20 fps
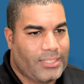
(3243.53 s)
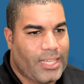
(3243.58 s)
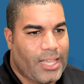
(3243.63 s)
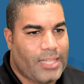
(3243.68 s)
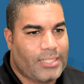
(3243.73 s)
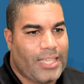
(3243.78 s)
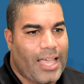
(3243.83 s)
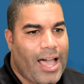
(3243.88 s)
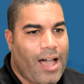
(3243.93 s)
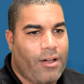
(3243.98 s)

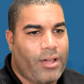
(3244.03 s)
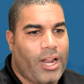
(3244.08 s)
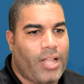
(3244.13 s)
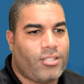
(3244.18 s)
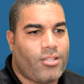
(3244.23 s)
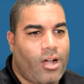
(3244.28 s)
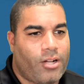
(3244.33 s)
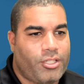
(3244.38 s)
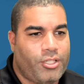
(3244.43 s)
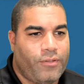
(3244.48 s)
says, how can I
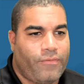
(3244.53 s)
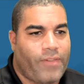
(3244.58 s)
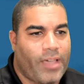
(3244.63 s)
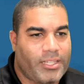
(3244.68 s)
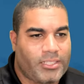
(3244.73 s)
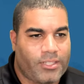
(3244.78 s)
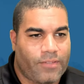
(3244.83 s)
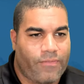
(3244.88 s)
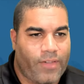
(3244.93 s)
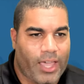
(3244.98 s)
talk to you
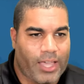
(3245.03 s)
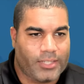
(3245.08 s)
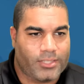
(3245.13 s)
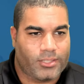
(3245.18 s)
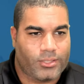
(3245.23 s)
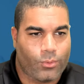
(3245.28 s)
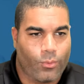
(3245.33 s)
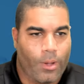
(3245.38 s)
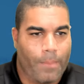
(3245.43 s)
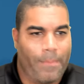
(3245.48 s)

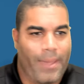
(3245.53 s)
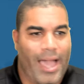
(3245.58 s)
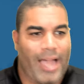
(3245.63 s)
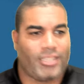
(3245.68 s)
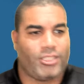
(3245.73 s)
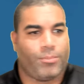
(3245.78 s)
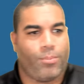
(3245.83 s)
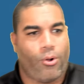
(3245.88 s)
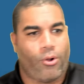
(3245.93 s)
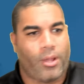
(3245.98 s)
face-to-face? What
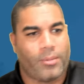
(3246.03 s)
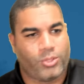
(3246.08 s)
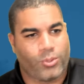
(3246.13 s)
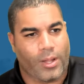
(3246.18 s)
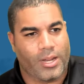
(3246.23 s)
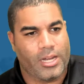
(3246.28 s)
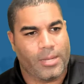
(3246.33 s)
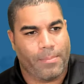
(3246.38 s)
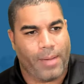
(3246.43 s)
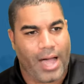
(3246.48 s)
package programs do
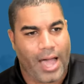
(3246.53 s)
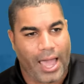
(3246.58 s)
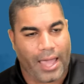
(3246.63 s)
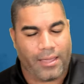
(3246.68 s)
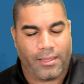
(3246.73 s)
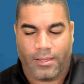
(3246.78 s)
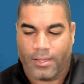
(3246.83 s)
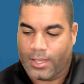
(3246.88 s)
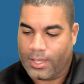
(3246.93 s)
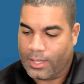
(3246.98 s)
I need to buy?
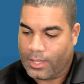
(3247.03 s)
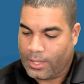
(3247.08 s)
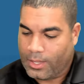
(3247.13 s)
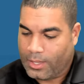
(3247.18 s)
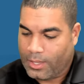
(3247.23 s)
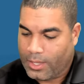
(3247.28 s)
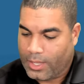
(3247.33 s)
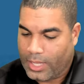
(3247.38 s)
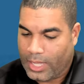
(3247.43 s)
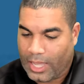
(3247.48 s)

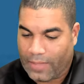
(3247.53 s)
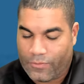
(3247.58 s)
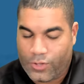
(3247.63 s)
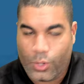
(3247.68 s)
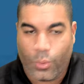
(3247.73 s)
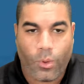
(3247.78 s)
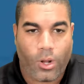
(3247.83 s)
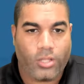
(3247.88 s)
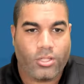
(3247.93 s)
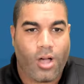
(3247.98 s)
If
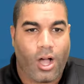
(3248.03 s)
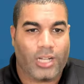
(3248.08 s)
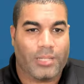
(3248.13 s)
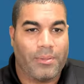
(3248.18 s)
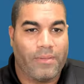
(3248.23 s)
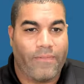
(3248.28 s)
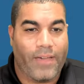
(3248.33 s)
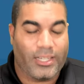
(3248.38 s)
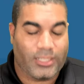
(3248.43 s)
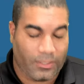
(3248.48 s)
you want to talk to
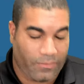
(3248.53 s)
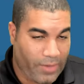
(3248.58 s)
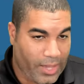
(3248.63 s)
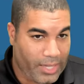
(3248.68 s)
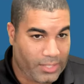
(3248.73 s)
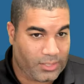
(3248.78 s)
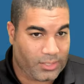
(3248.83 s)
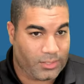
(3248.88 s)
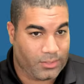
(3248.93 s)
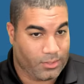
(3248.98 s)
me
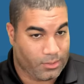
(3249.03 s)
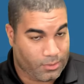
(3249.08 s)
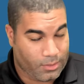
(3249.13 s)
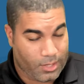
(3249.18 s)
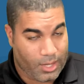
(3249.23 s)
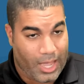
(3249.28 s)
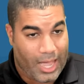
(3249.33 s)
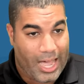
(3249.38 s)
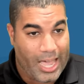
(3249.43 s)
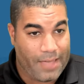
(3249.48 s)
face-to-face,
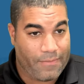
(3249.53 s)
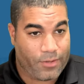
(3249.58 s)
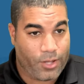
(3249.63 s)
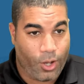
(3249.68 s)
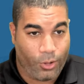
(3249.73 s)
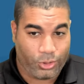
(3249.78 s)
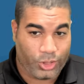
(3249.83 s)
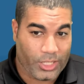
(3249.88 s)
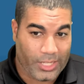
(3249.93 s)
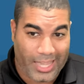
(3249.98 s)
I have
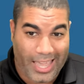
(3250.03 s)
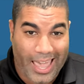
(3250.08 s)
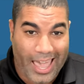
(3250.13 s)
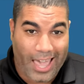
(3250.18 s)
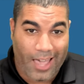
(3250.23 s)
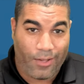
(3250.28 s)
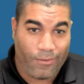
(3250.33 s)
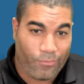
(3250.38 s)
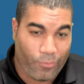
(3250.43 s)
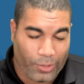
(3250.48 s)
coaching
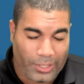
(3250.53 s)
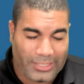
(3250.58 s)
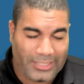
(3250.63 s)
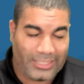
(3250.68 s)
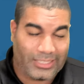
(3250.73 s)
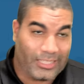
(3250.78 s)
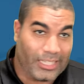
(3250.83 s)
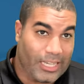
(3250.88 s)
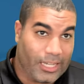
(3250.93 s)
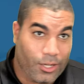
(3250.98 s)
every
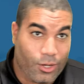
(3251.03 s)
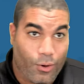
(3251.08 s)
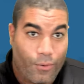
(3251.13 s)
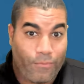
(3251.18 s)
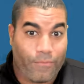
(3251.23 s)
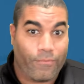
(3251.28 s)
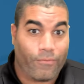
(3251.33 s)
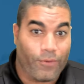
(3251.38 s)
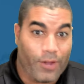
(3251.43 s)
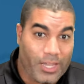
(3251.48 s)
single
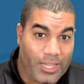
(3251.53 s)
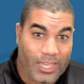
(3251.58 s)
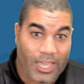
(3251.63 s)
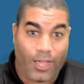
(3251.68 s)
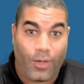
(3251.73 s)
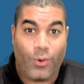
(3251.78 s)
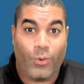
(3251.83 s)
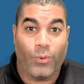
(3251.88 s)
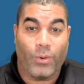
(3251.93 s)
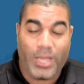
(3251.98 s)

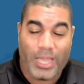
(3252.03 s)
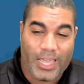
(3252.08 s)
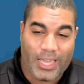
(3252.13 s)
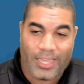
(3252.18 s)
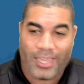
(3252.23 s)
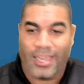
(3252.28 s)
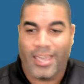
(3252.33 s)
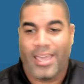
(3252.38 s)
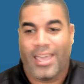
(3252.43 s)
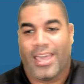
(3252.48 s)
freaking
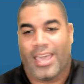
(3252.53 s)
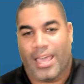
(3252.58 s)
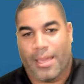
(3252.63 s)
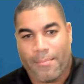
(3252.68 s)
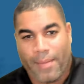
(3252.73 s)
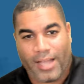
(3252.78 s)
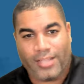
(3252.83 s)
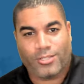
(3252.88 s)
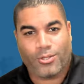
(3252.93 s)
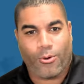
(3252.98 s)
week in
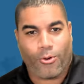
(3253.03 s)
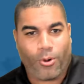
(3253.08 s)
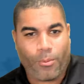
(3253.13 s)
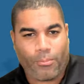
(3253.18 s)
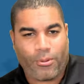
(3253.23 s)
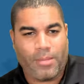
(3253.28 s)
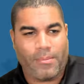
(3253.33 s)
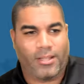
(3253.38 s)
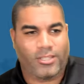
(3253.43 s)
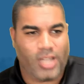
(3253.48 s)
my Total
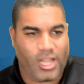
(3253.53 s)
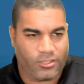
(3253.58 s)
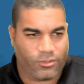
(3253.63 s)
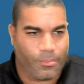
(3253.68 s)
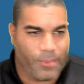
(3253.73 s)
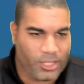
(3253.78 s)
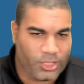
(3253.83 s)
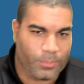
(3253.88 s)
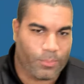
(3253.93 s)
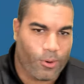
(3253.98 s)
Premed
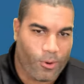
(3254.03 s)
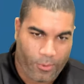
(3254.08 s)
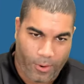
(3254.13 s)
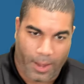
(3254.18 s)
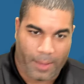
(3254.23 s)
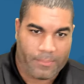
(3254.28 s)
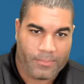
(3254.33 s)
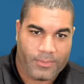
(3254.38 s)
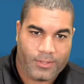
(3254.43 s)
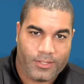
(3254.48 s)
Transformation
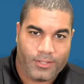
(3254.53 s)
program.